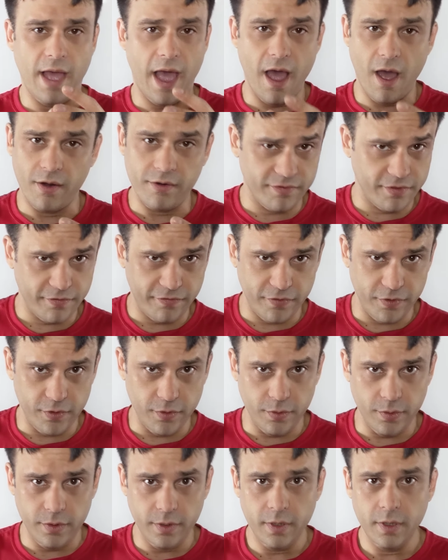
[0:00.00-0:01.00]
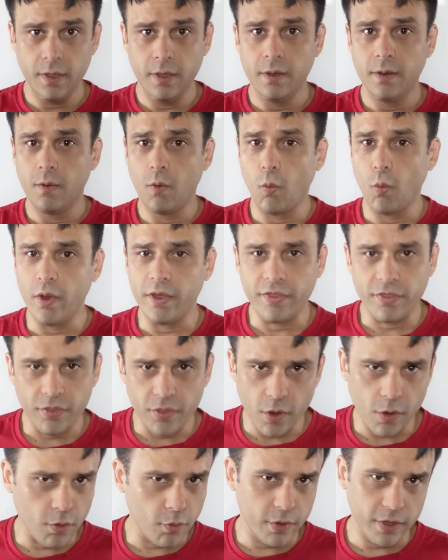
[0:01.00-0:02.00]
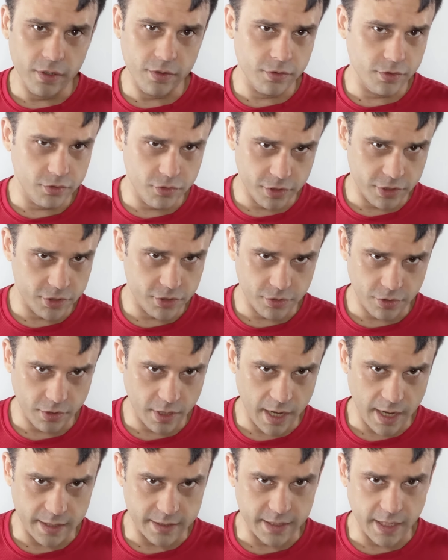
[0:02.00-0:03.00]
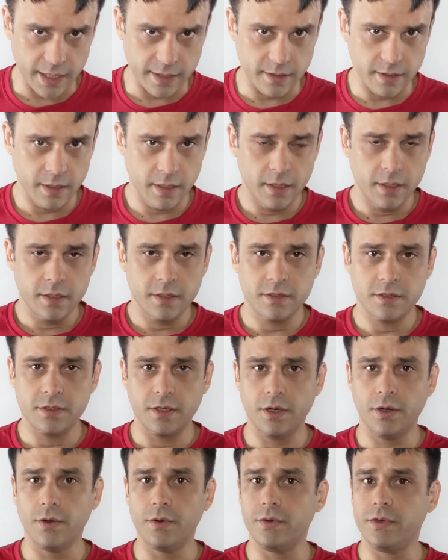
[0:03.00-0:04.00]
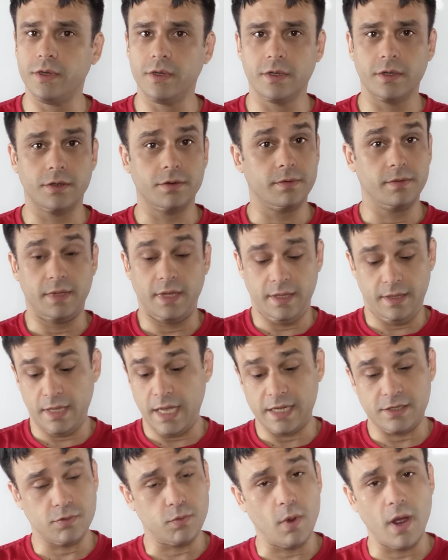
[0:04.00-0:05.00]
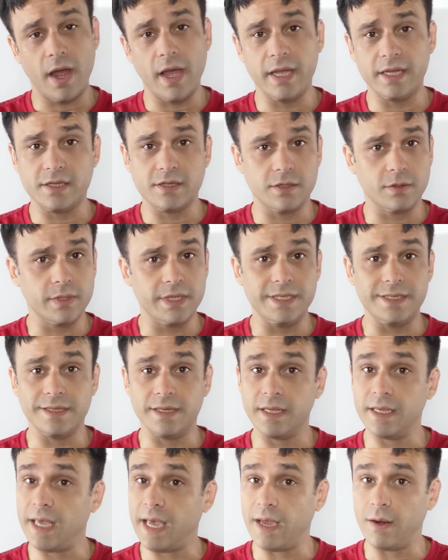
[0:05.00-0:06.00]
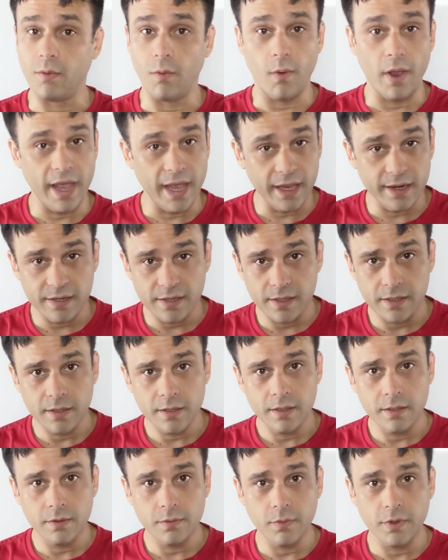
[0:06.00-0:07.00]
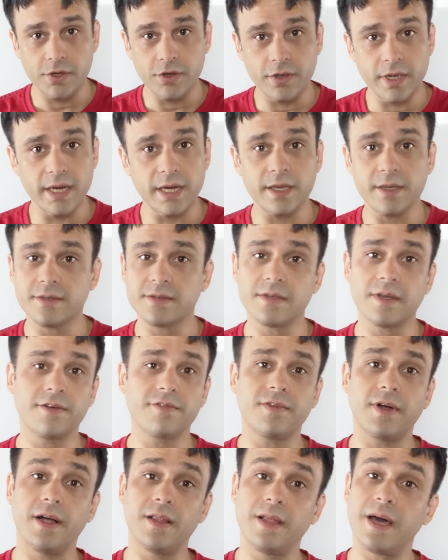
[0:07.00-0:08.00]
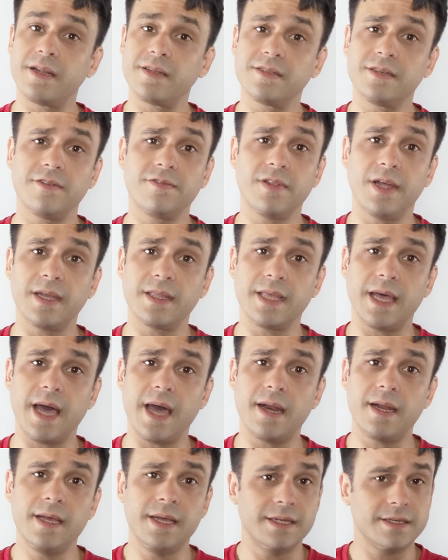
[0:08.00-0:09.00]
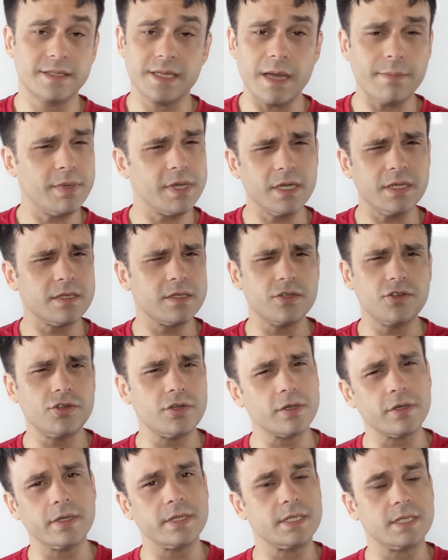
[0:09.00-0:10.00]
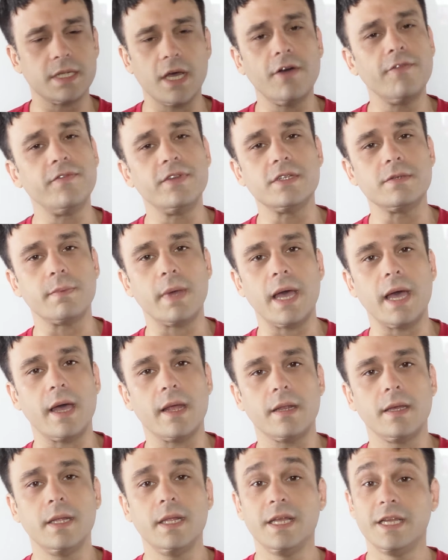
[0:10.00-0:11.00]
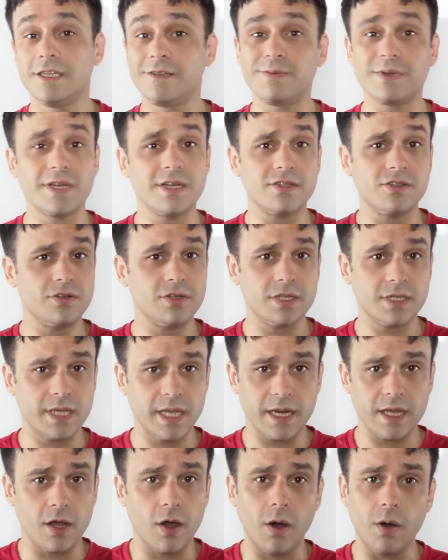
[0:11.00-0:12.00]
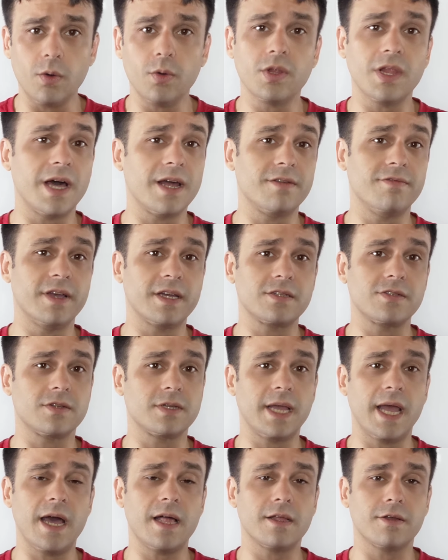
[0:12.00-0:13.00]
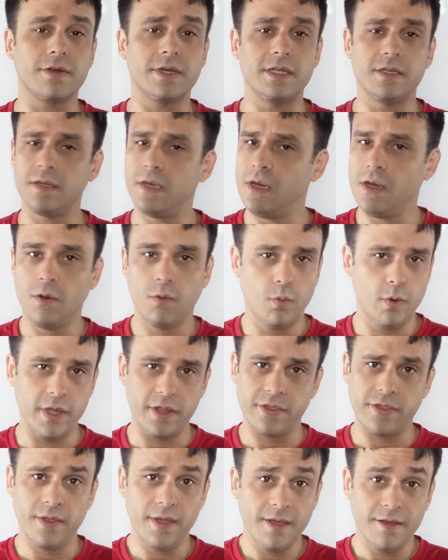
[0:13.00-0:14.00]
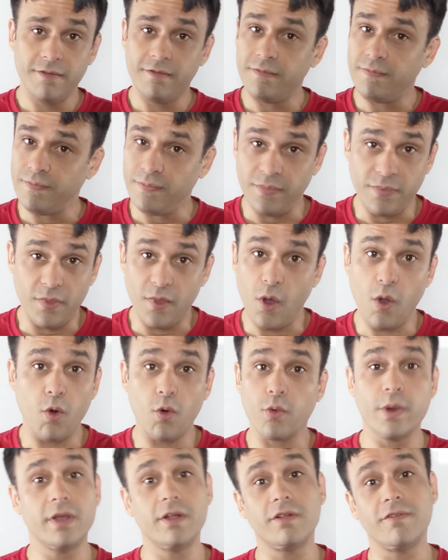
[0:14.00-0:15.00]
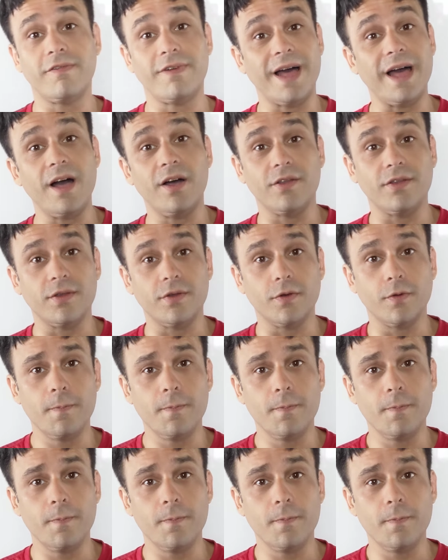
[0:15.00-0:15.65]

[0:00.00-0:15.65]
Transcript: out of the food with no real nutritional content. So you're that's why it's so easy to gain weight when you're eating stuff a lot of stuff like that. It's not because the sugar itself is bad. It's because you're just getting a whole lot of extra calories with no real value.